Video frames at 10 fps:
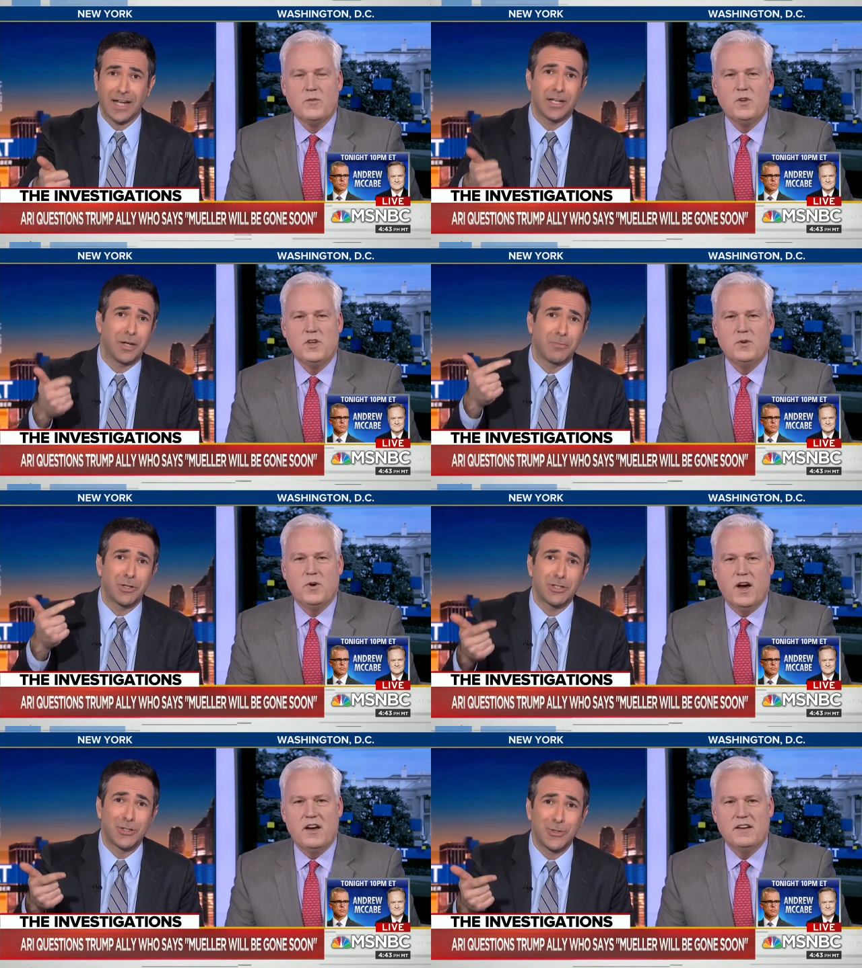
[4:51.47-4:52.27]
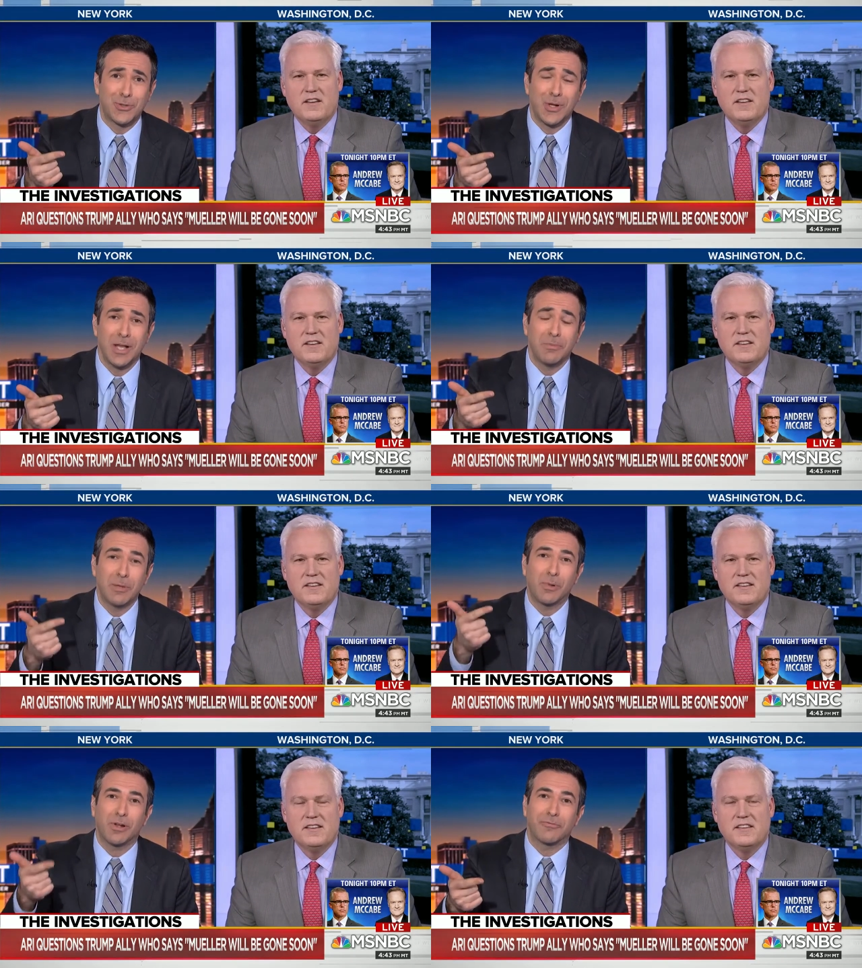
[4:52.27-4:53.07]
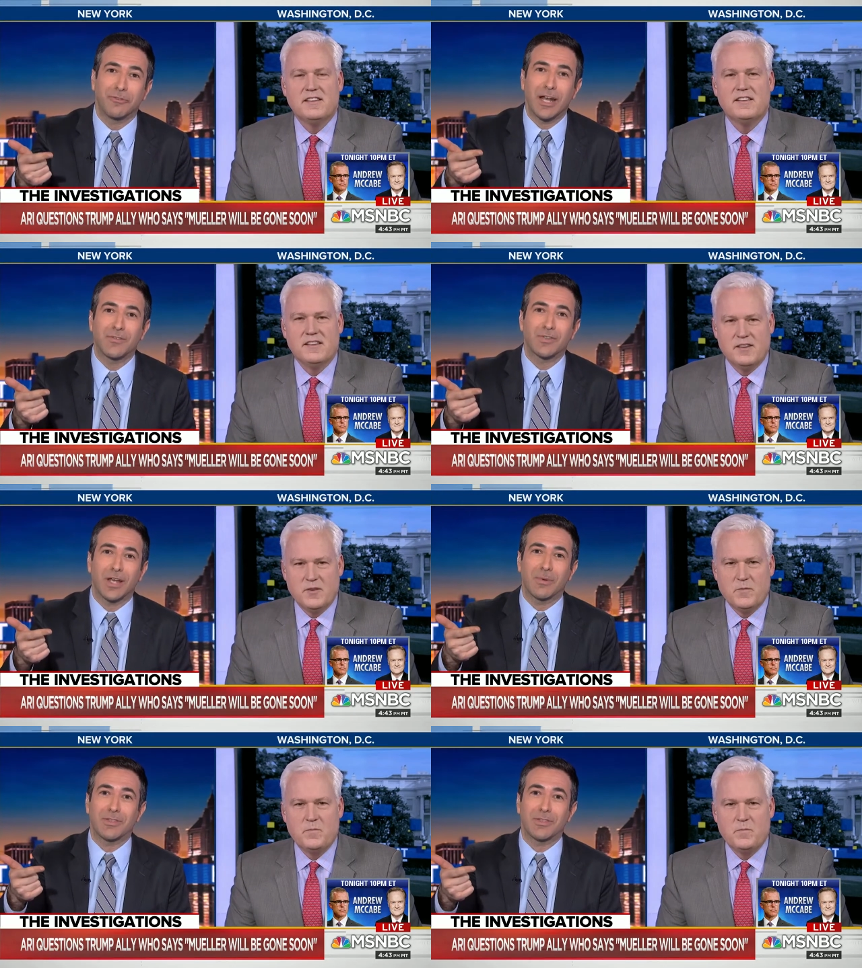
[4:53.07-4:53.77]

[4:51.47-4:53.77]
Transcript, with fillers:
Speaker 1: And you, number two, people are afraid of talking about the